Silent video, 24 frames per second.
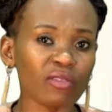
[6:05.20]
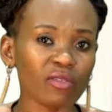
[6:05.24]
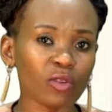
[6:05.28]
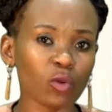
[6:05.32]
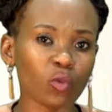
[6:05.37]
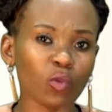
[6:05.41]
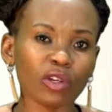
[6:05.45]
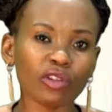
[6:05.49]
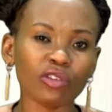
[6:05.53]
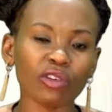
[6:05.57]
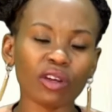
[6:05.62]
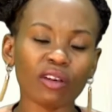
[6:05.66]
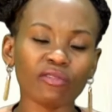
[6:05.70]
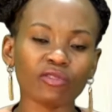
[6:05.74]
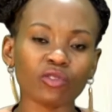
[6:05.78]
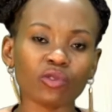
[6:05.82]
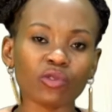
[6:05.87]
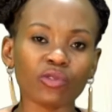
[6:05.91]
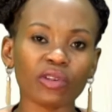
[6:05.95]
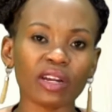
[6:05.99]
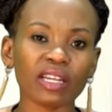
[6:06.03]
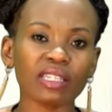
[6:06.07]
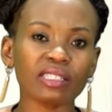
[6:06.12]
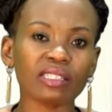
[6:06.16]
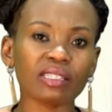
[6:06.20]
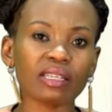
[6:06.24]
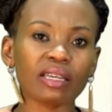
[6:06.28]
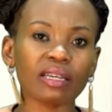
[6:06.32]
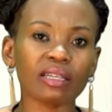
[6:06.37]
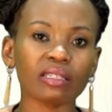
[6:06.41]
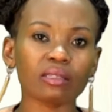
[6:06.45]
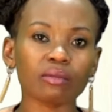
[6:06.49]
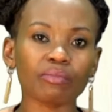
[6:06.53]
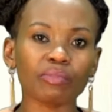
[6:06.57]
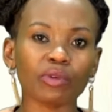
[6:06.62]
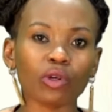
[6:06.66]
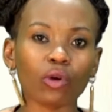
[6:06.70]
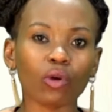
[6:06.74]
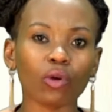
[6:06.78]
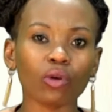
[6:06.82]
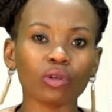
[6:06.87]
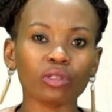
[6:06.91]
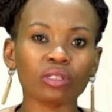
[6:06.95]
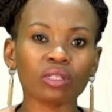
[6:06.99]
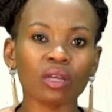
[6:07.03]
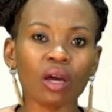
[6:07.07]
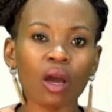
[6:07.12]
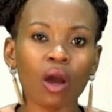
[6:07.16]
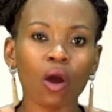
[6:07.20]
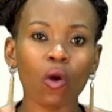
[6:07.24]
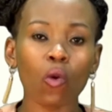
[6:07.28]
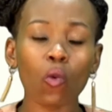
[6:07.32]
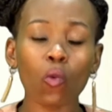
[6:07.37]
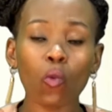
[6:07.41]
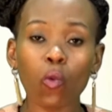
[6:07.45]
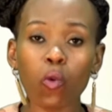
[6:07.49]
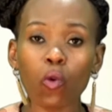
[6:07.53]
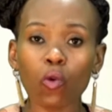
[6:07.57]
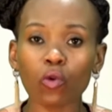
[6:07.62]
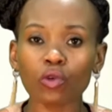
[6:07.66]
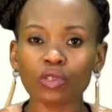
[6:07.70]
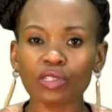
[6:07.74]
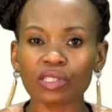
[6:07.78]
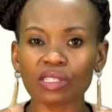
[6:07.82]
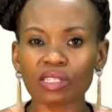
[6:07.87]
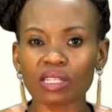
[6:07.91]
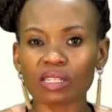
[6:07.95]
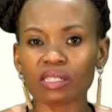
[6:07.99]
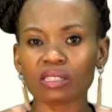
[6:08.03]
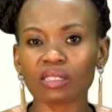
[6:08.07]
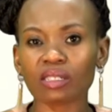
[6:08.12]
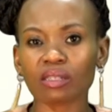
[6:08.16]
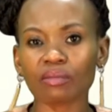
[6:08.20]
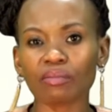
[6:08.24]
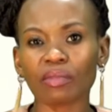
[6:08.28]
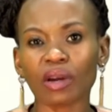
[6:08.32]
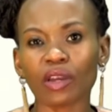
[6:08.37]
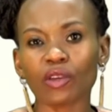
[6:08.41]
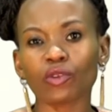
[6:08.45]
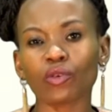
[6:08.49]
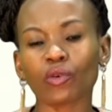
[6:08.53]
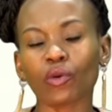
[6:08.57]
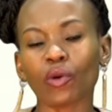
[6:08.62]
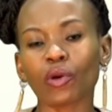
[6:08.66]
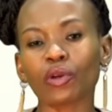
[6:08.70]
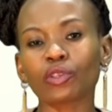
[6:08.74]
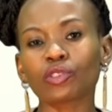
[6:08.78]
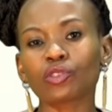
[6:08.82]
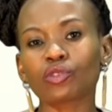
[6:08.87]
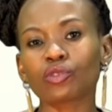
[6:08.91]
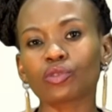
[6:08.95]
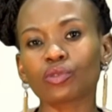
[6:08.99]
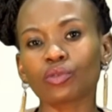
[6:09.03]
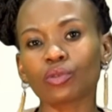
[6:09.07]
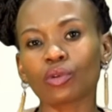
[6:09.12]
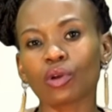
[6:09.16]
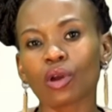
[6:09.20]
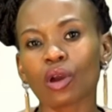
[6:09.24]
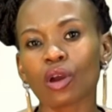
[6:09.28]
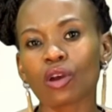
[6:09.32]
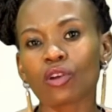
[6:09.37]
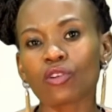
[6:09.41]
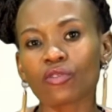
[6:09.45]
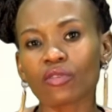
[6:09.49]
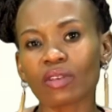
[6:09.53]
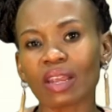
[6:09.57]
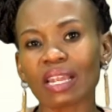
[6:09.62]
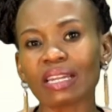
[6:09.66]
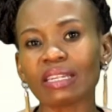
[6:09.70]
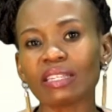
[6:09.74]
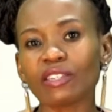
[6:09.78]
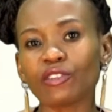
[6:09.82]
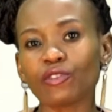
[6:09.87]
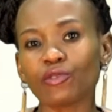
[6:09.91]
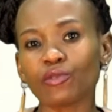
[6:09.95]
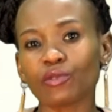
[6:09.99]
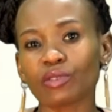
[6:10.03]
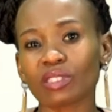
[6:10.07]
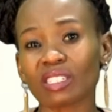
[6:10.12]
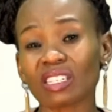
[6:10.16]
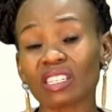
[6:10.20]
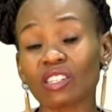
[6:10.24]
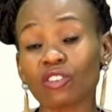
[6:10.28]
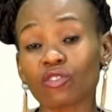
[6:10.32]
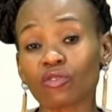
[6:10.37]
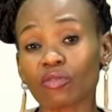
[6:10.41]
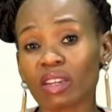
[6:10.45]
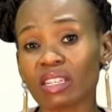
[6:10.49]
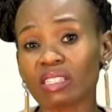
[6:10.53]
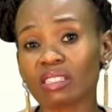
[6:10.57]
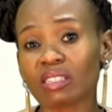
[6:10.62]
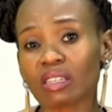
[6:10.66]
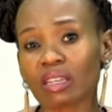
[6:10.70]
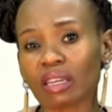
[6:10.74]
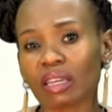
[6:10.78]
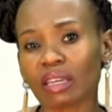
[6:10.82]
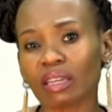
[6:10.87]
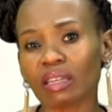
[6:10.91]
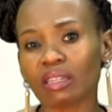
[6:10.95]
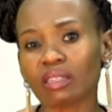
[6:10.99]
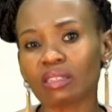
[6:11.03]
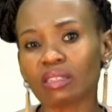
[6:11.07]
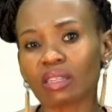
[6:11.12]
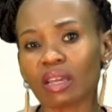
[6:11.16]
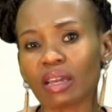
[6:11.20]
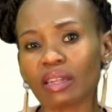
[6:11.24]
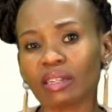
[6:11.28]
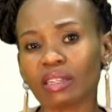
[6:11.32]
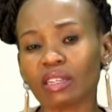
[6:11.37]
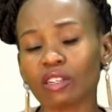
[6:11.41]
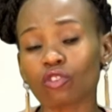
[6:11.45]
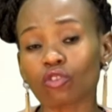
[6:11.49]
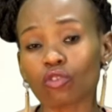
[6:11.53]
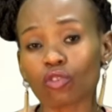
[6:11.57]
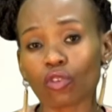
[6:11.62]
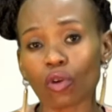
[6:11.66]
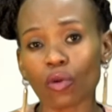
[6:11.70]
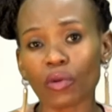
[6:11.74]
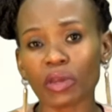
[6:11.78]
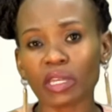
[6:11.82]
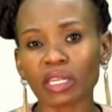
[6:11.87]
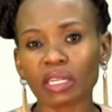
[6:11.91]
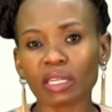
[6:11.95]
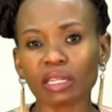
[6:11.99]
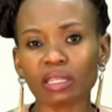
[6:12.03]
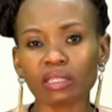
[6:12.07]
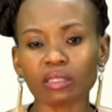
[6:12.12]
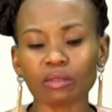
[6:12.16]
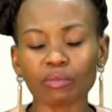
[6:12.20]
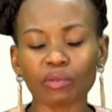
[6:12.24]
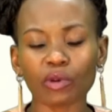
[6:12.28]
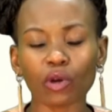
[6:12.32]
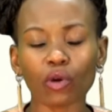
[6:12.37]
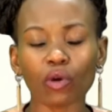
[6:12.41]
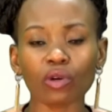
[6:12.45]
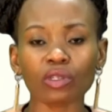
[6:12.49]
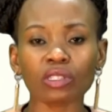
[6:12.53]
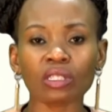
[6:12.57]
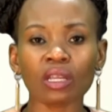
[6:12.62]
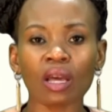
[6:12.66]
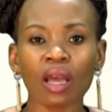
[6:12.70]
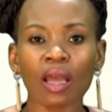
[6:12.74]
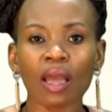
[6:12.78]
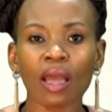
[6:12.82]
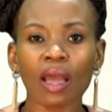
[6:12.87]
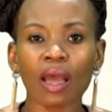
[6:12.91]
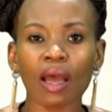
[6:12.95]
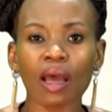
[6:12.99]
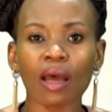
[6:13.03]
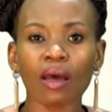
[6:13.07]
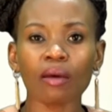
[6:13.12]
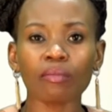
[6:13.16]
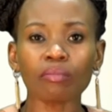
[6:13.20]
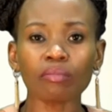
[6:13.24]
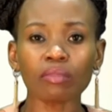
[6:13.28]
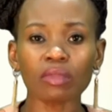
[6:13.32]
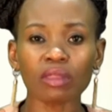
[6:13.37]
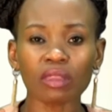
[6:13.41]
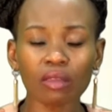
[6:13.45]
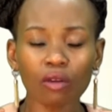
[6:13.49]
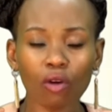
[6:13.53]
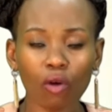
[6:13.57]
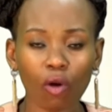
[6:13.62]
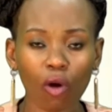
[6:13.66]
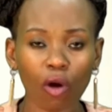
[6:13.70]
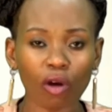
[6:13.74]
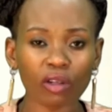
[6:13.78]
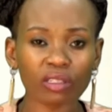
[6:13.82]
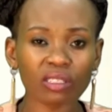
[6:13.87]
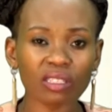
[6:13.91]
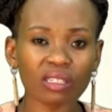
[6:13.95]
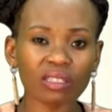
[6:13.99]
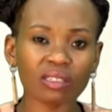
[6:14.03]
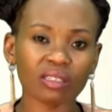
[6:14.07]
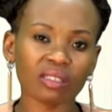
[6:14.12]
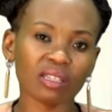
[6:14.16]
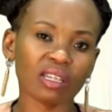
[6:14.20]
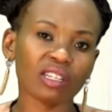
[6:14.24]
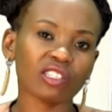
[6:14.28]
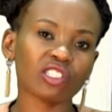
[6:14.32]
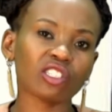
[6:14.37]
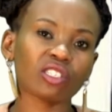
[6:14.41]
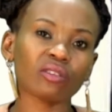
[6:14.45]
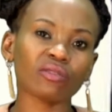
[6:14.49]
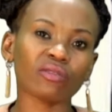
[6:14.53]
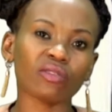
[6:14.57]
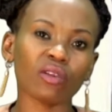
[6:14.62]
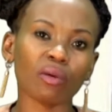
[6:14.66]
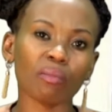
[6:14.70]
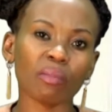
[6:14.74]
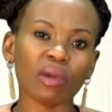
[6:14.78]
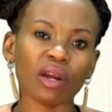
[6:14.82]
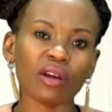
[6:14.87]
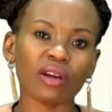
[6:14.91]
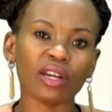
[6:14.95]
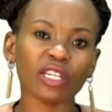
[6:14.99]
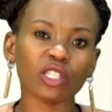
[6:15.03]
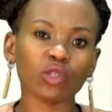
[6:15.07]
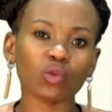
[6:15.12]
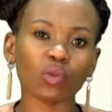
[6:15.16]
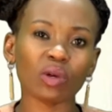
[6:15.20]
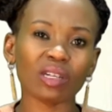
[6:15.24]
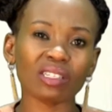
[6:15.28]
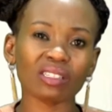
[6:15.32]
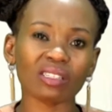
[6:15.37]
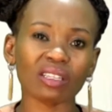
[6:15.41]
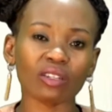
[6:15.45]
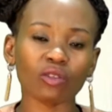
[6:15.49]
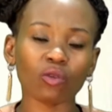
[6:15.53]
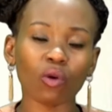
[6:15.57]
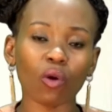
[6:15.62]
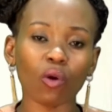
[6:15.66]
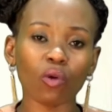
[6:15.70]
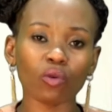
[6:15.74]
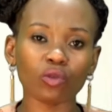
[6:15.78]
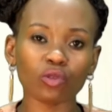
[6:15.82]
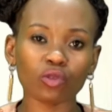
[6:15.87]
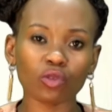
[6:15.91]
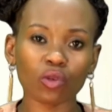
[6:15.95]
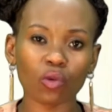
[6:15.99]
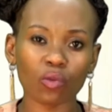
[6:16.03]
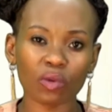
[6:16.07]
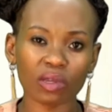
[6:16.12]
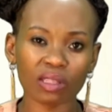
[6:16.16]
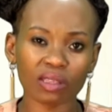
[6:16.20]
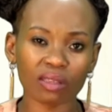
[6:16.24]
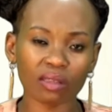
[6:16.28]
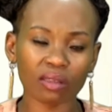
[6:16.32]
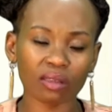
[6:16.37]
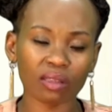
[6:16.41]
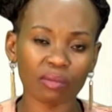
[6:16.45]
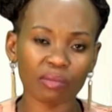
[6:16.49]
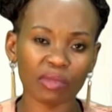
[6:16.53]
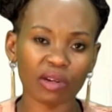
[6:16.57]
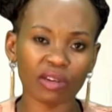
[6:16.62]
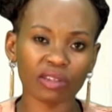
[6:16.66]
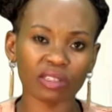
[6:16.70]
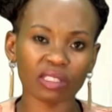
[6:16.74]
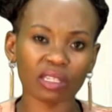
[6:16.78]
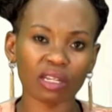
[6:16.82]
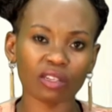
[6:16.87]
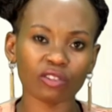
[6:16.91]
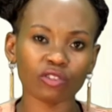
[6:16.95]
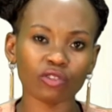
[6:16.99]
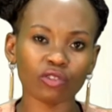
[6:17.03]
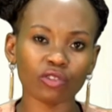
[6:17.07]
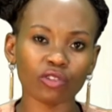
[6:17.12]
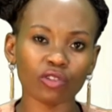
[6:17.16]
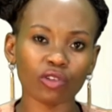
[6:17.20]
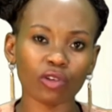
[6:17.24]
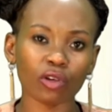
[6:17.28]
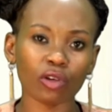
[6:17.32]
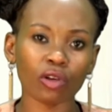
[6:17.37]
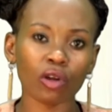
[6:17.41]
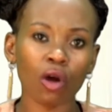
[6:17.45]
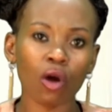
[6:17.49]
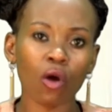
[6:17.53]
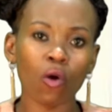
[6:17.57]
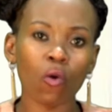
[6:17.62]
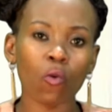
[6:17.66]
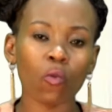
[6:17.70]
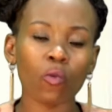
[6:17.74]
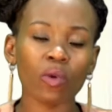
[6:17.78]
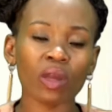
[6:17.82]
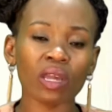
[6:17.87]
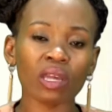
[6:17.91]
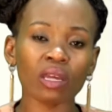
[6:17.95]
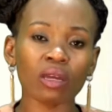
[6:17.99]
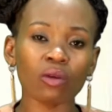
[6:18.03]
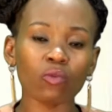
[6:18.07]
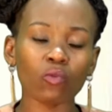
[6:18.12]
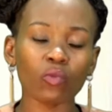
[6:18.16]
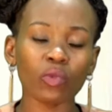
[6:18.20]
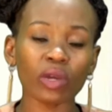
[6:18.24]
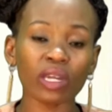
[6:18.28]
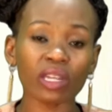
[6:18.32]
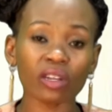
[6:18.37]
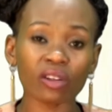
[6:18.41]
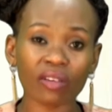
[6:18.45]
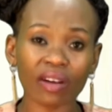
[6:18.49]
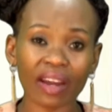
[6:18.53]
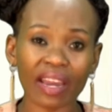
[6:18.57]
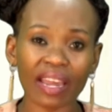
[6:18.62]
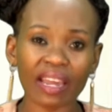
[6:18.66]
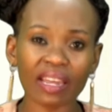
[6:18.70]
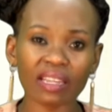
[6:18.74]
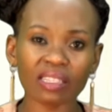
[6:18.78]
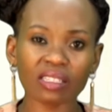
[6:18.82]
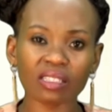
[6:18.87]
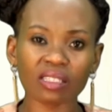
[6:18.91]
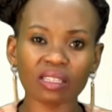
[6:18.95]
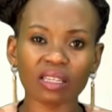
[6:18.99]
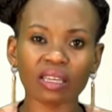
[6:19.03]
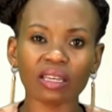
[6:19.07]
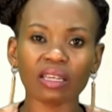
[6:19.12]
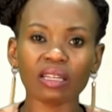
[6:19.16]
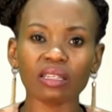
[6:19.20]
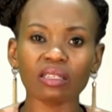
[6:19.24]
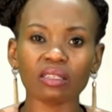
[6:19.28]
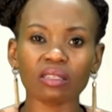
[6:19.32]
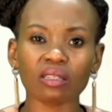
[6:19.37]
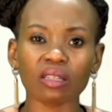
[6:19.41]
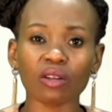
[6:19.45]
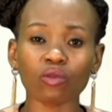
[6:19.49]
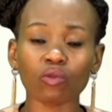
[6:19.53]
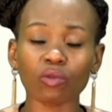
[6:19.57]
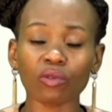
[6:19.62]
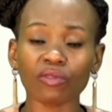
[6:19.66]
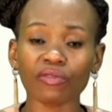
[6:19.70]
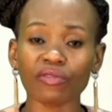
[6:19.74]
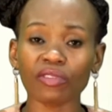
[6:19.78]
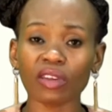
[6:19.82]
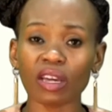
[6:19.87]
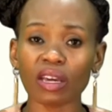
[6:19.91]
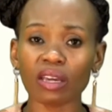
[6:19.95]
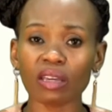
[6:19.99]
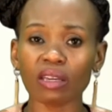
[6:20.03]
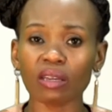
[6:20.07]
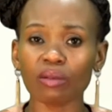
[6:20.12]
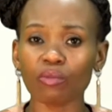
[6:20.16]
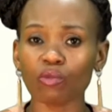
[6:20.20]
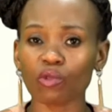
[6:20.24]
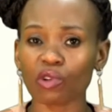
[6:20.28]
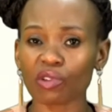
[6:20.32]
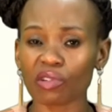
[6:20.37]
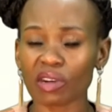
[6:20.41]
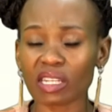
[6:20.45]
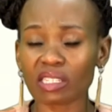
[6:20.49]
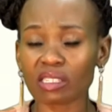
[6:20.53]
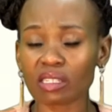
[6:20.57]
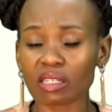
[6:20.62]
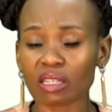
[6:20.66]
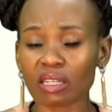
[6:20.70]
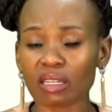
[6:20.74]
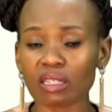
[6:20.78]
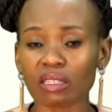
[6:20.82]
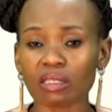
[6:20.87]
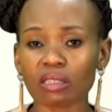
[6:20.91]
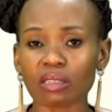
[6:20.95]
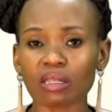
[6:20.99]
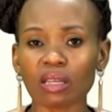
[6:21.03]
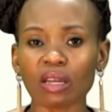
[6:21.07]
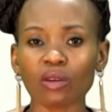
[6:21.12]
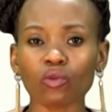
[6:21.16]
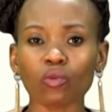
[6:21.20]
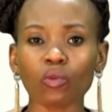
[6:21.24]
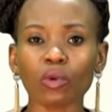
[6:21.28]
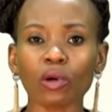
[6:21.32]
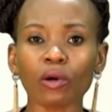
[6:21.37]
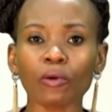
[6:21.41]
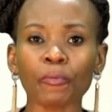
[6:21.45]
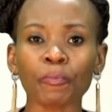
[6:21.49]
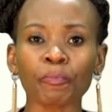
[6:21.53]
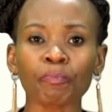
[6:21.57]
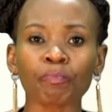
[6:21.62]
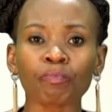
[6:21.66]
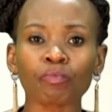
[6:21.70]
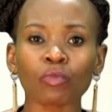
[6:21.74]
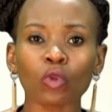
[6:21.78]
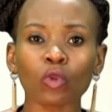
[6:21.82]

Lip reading: even when you have to raise kids, because whose system are you going to really use in raising kids and in growing kids? Because God's intention for marriage was that also within the marital union, we raise kids that will fear him, we raise kids that will